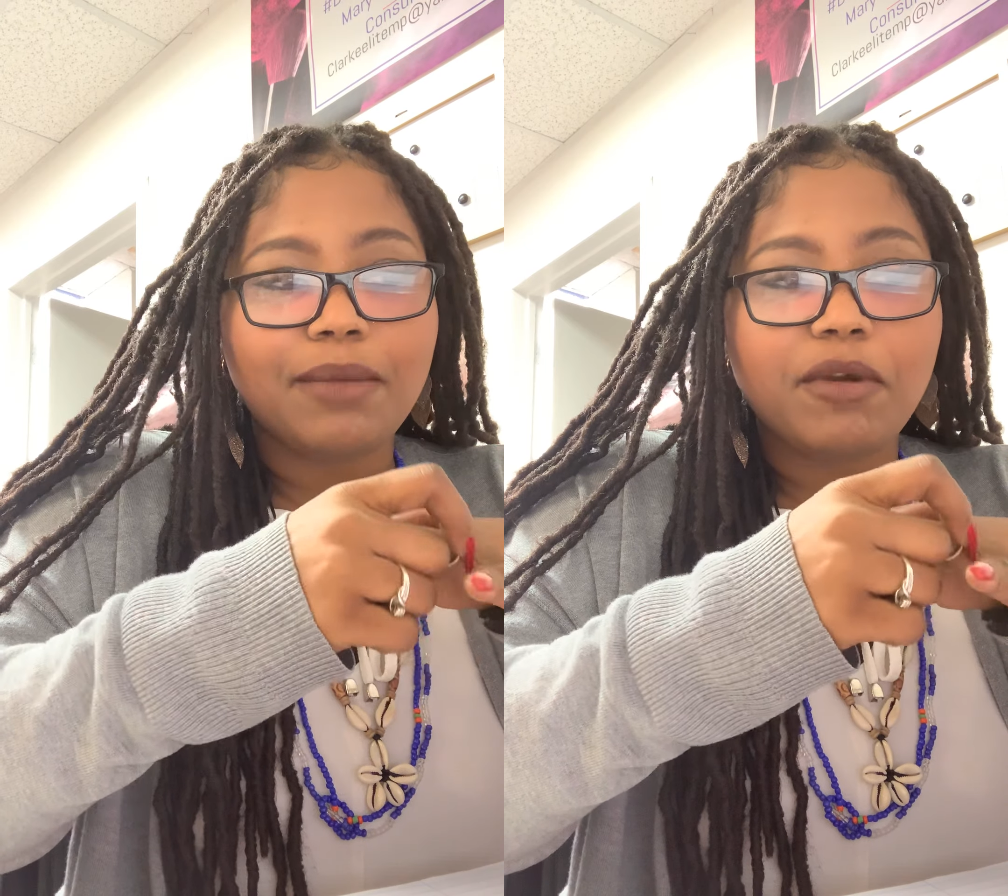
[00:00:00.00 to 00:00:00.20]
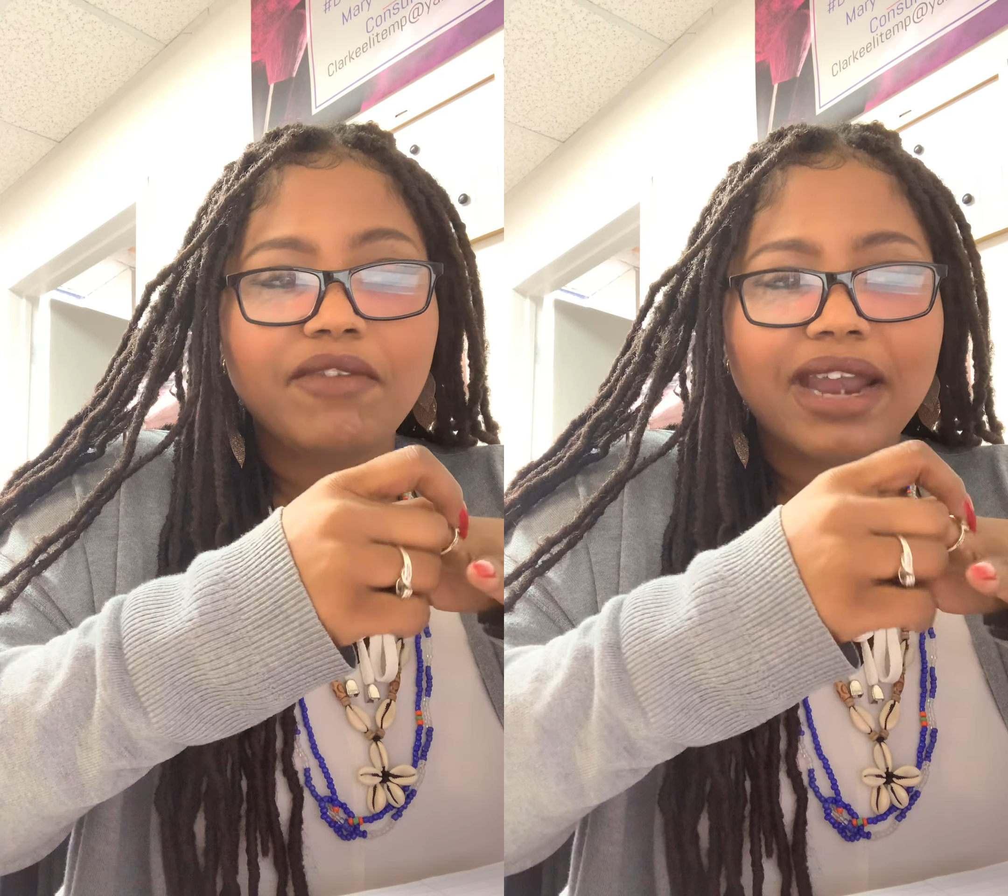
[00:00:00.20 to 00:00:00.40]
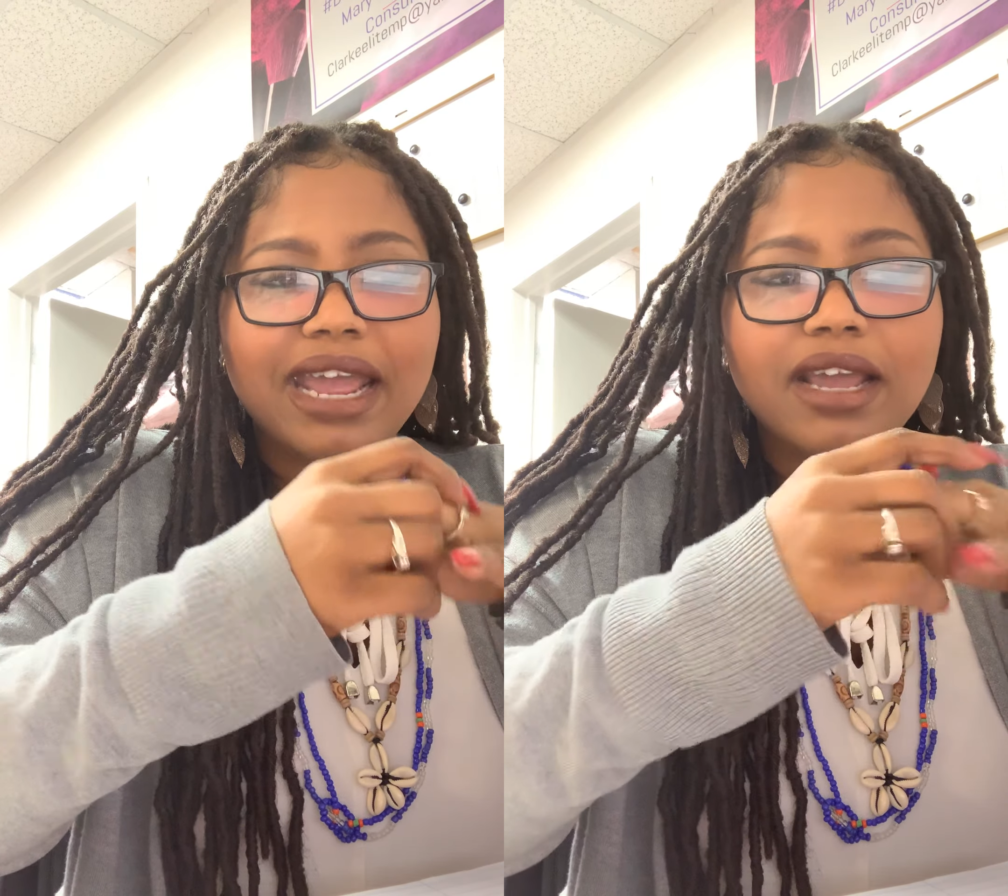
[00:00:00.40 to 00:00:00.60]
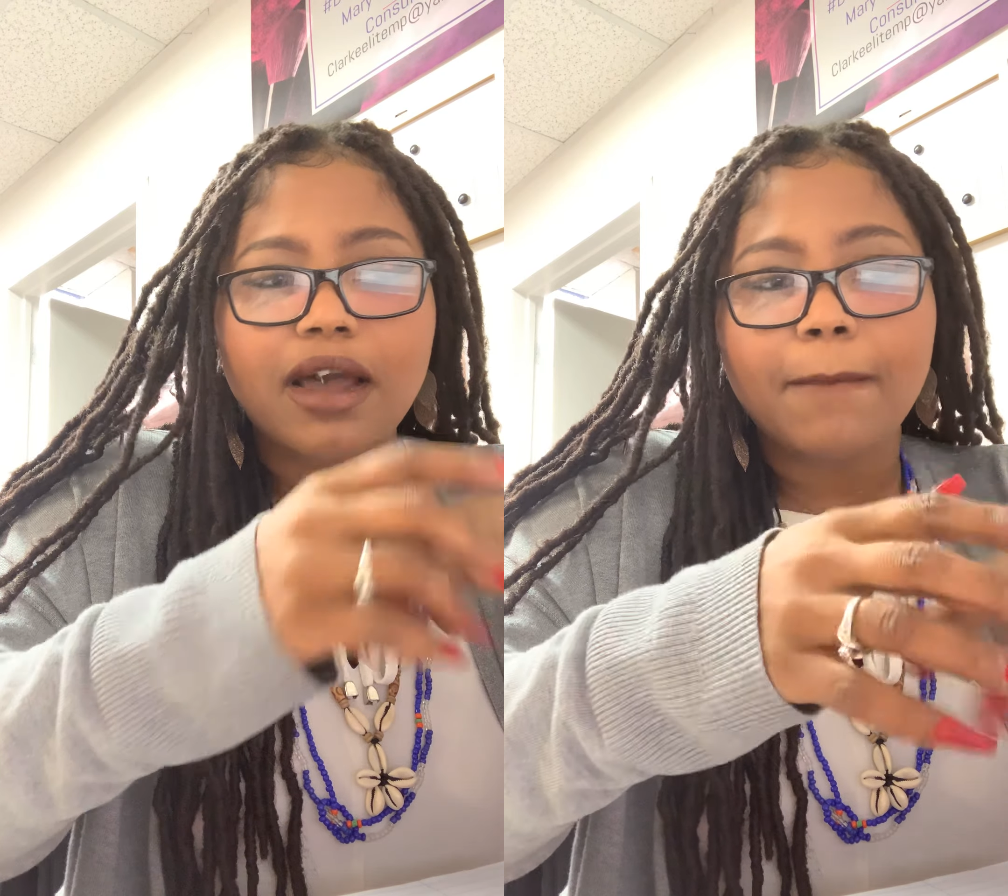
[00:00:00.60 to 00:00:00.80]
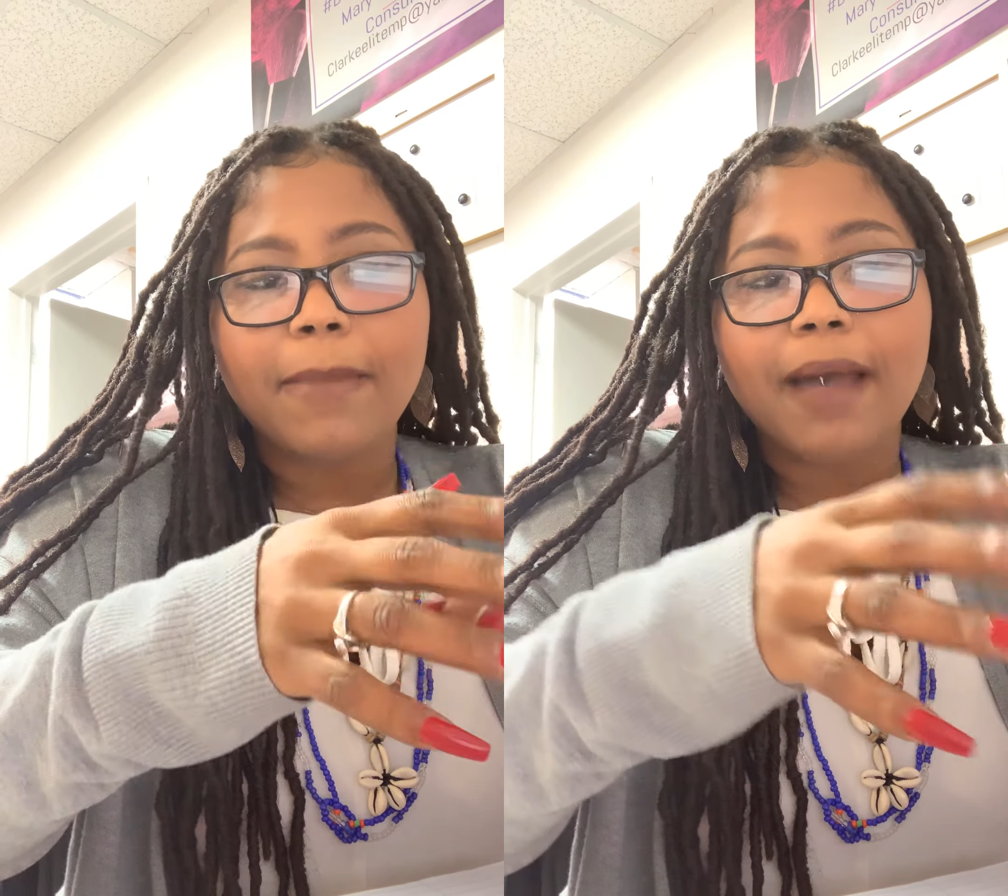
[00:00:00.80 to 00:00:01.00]
like provide
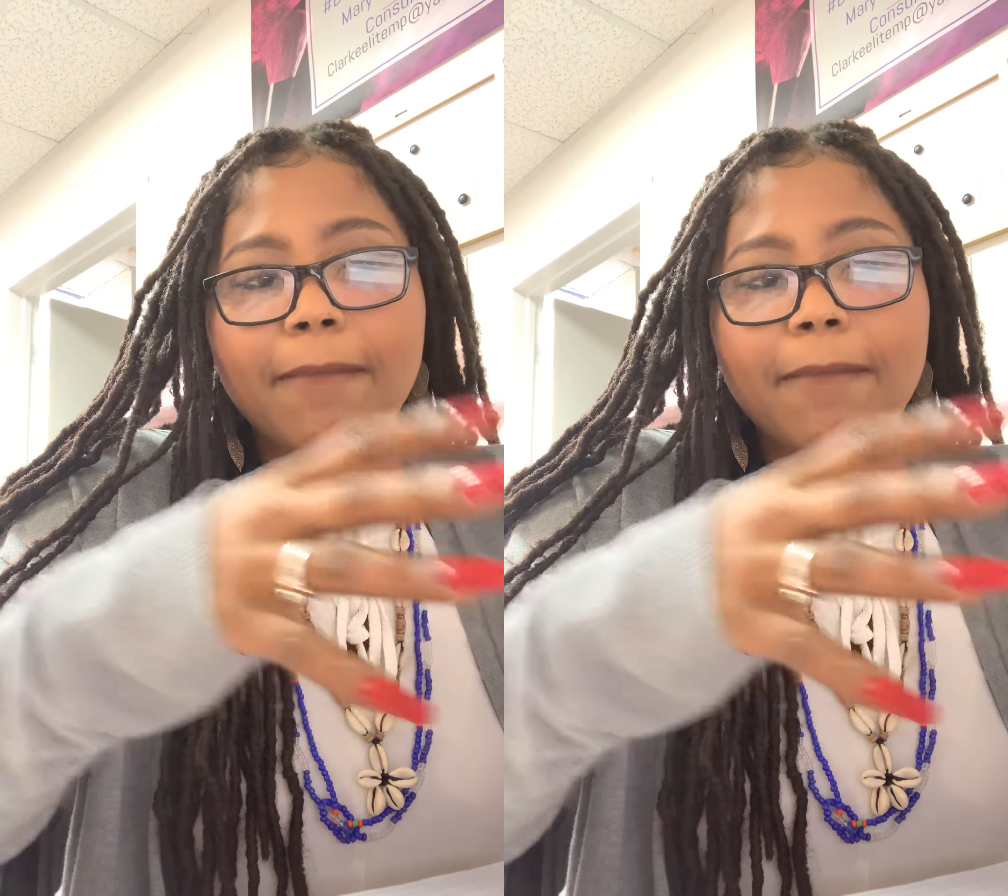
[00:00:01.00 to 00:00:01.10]
income